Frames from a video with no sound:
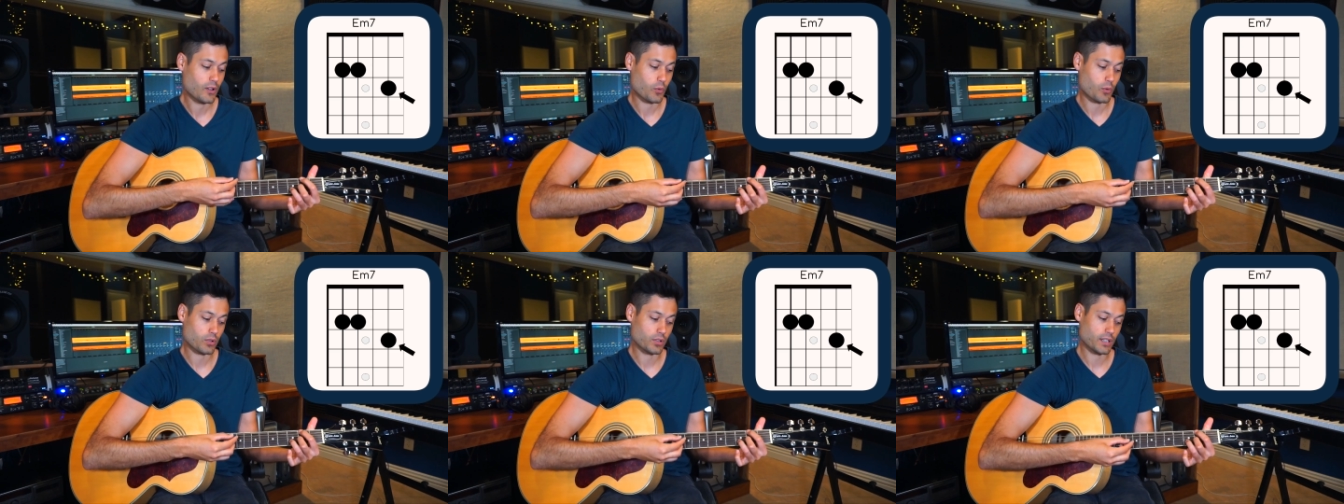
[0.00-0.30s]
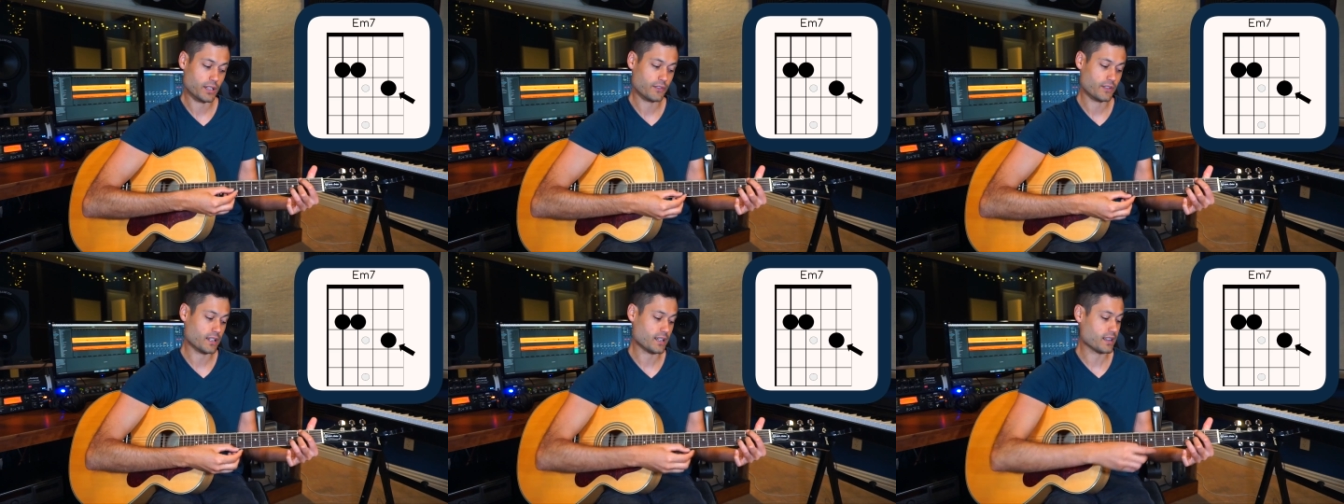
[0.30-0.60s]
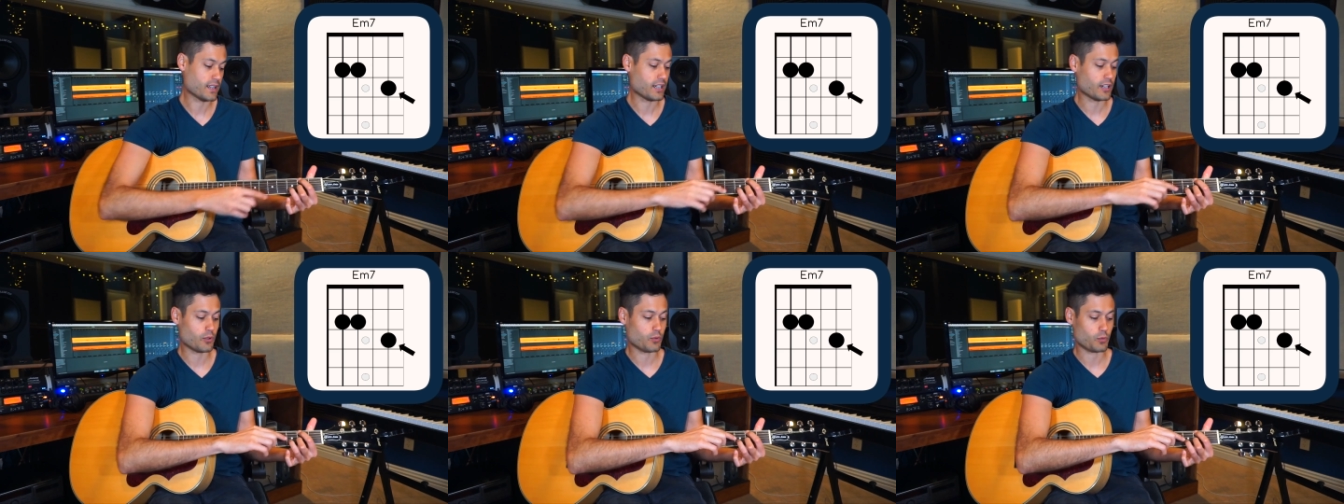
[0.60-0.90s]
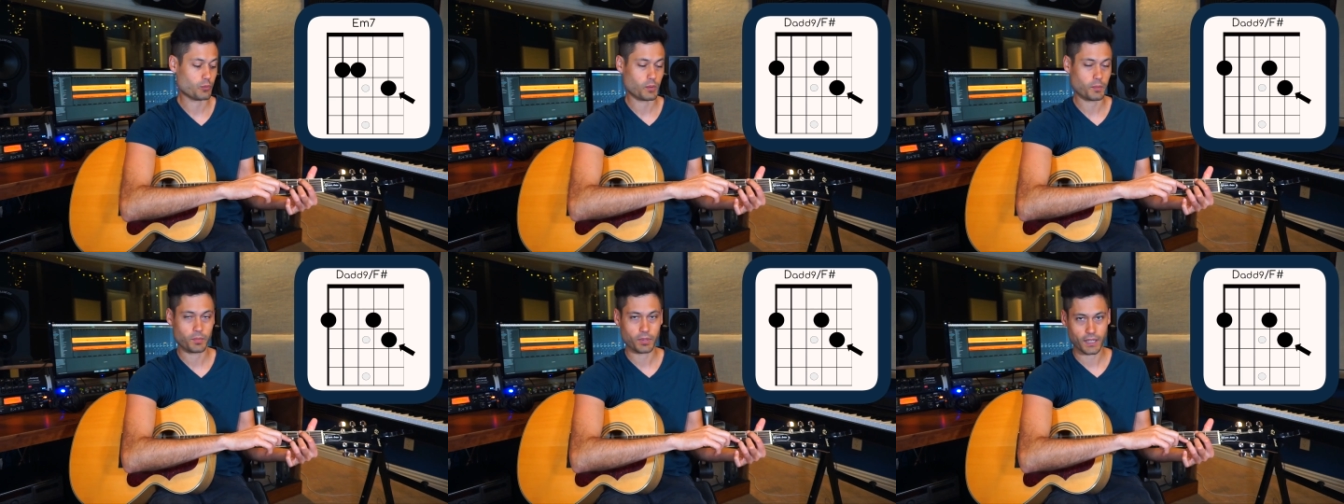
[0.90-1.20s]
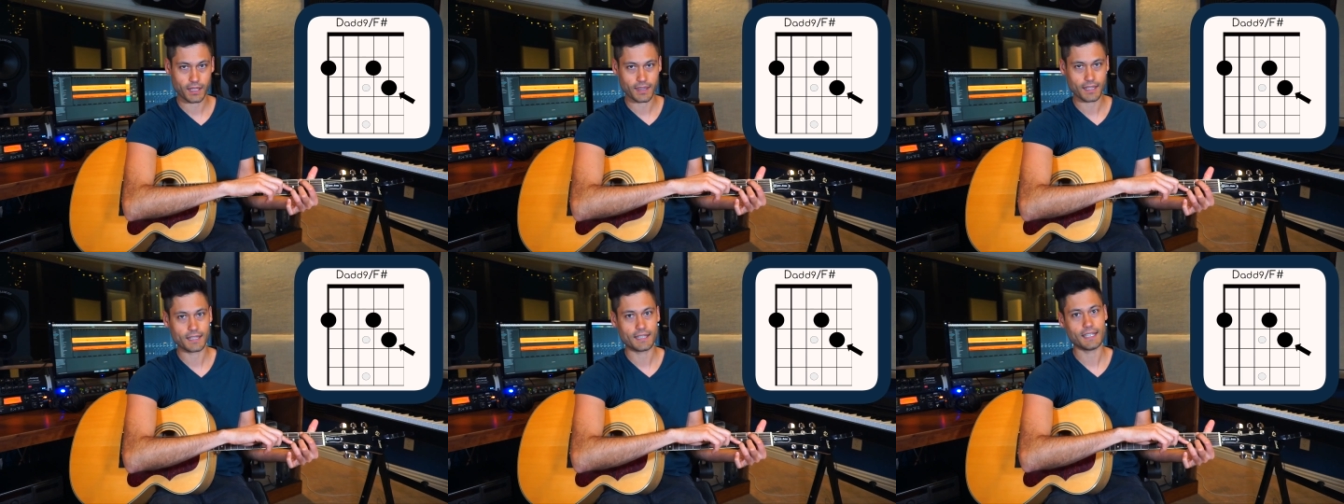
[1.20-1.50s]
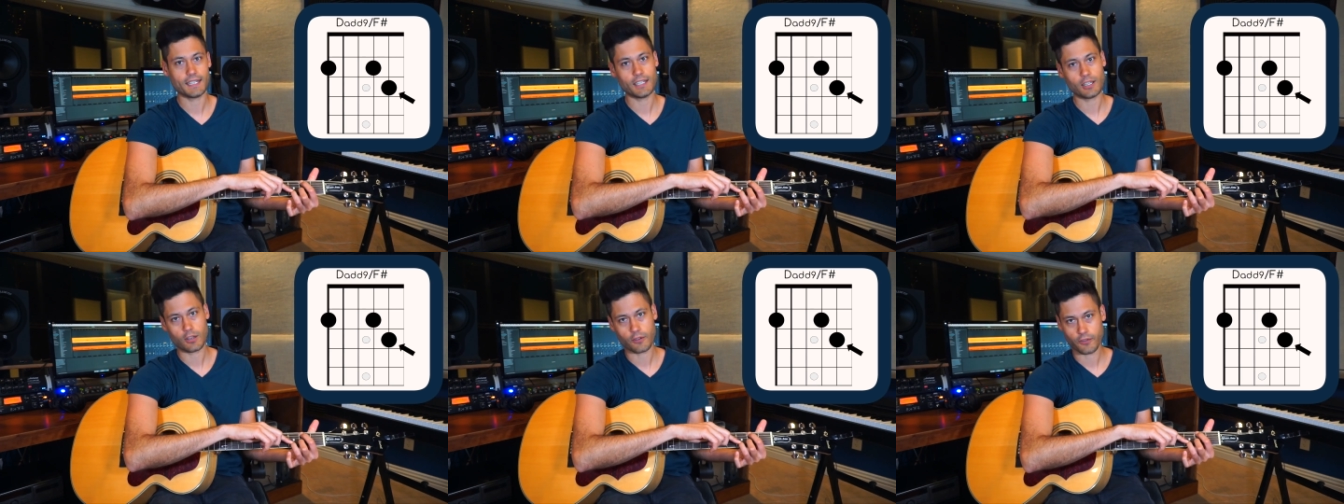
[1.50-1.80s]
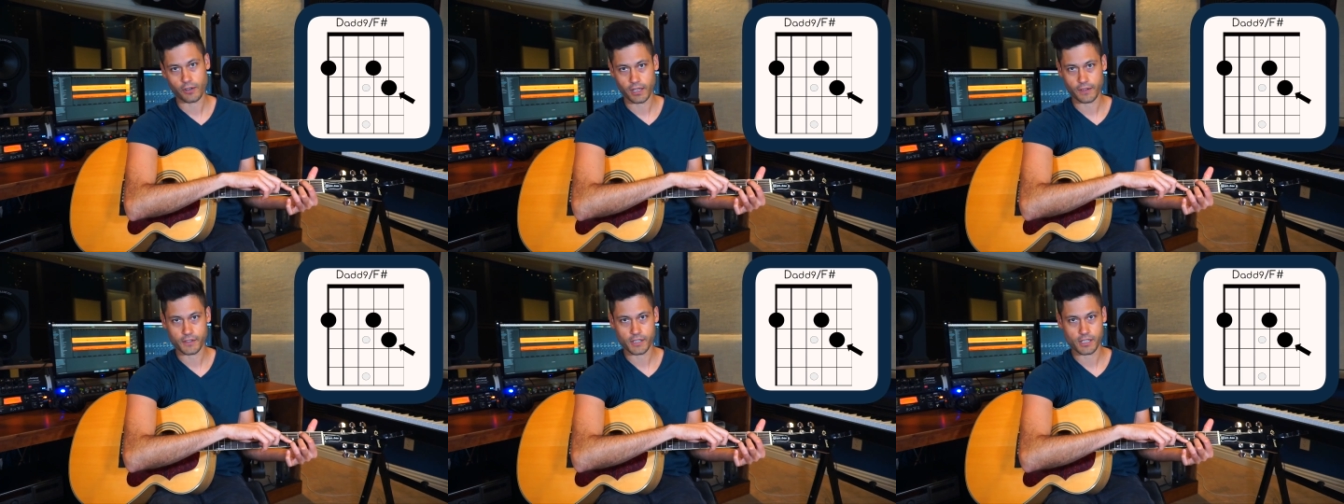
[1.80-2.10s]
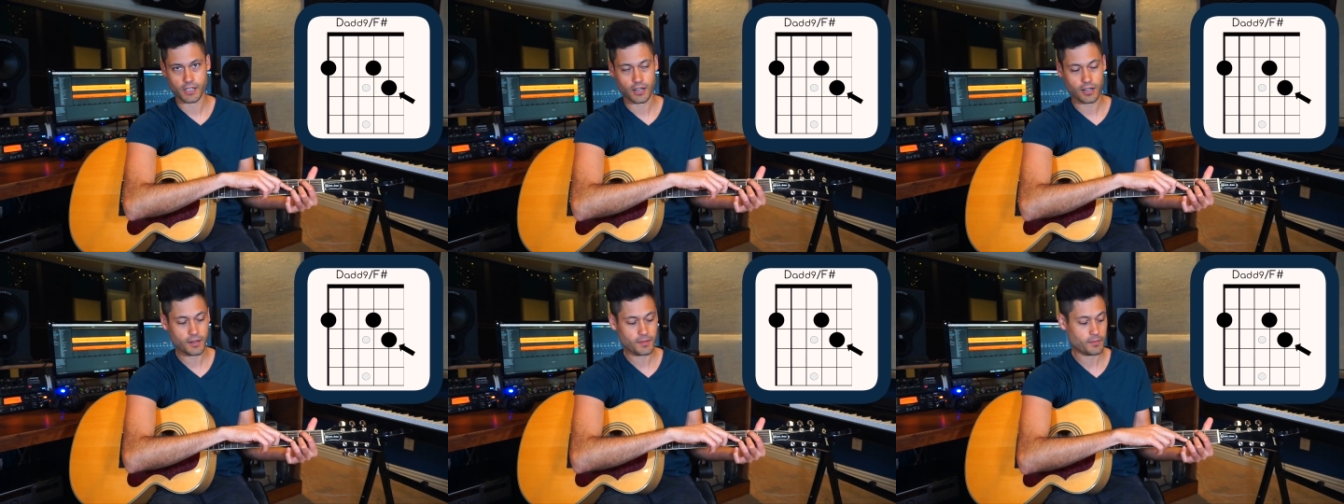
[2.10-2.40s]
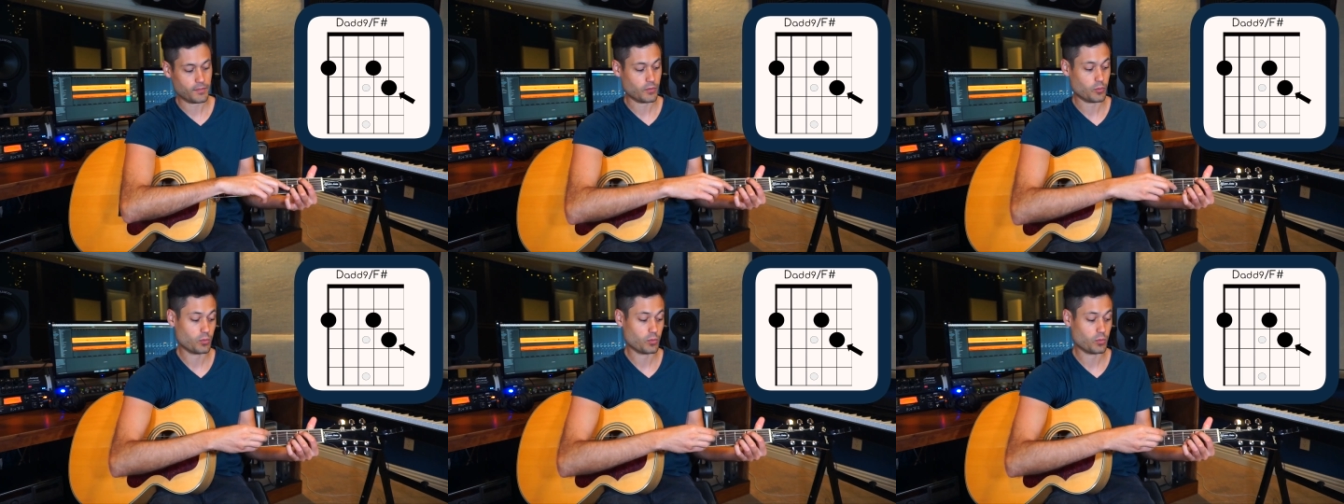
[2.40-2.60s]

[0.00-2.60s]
We're leaving it there when we play the D over F sharp.